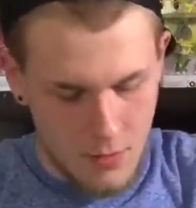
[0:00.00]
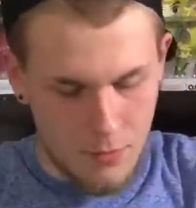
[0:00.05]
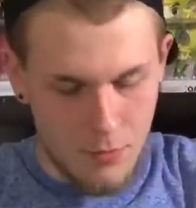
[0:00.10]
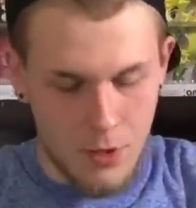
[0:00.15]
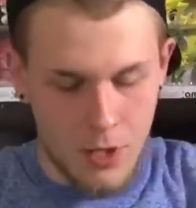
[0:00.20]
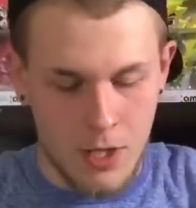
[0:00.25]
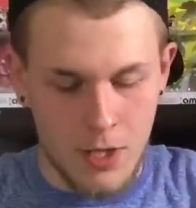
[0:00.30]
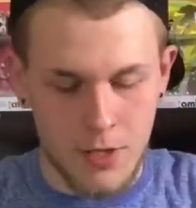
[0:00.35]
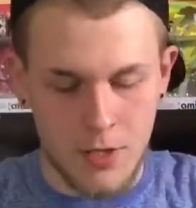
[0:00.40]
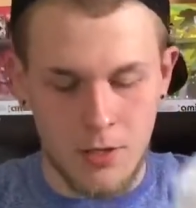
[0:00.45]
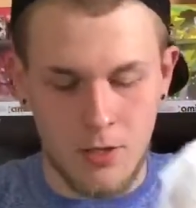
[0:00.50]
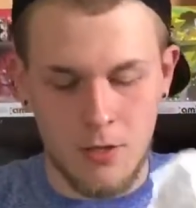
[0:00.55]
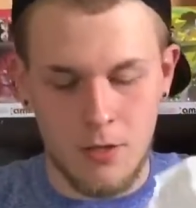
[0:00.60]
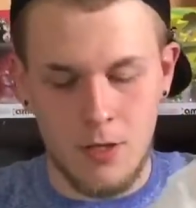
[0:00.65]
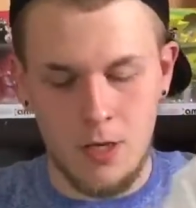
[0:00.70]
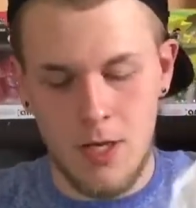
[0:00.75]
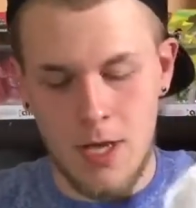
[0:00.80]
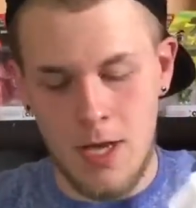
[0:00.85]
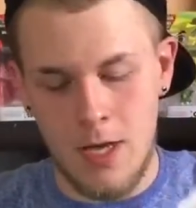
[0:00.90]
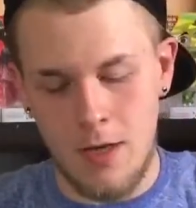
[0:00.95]
But also
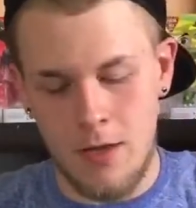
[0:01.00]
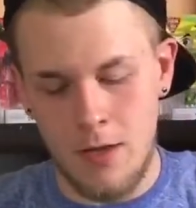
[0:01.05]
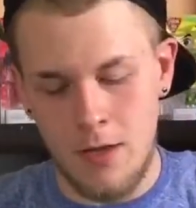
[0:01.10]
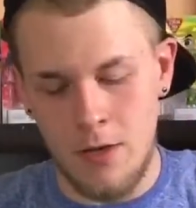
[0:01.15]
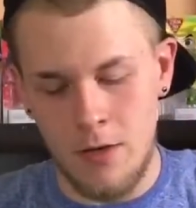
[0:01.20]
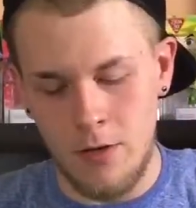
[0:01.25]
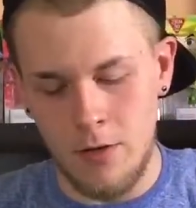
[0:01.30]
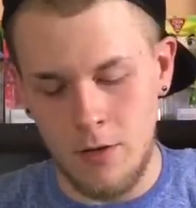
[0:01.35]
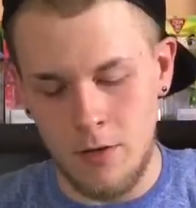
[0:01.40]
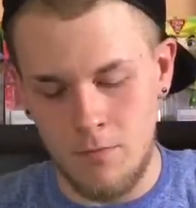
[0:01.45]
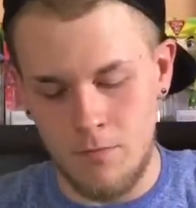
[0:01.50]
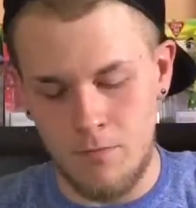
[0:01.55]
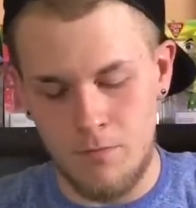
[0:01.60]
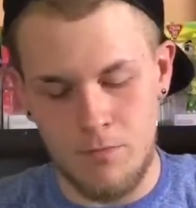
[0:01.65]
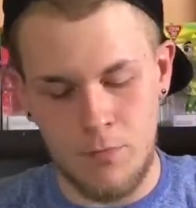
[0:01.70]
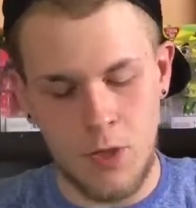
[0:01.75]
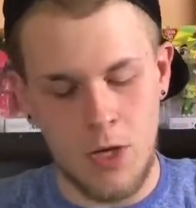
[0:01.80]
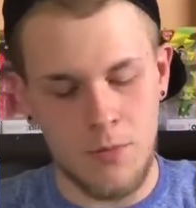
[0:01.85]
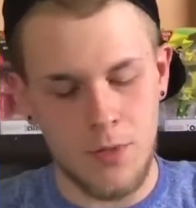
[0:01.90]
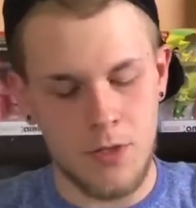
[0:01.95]
at another
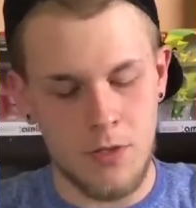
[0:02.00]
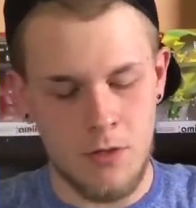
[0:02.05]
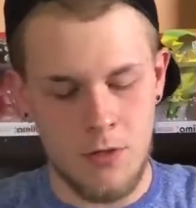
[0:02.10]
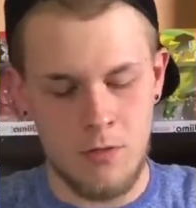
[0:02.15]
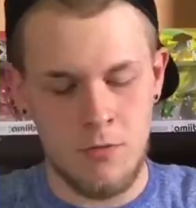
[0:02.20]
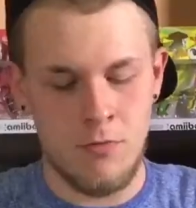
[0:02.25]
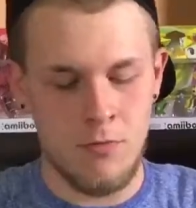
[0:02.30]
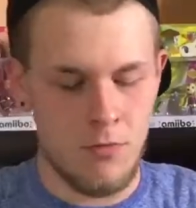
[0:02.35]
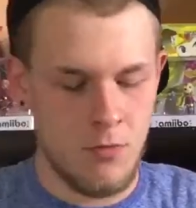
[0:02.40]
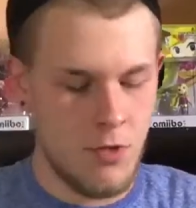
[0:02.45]
dumpster,